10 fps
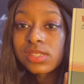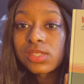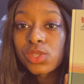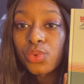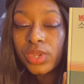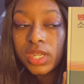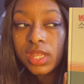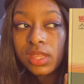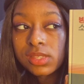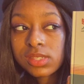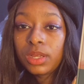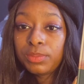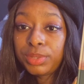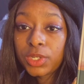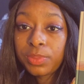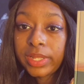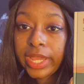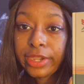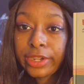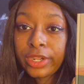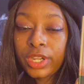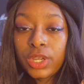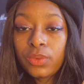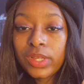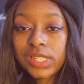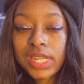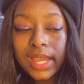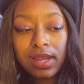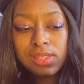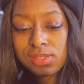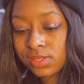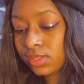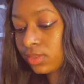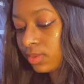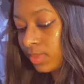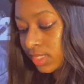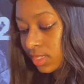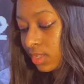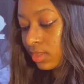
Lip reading: Greetings book planner, which has, let me see,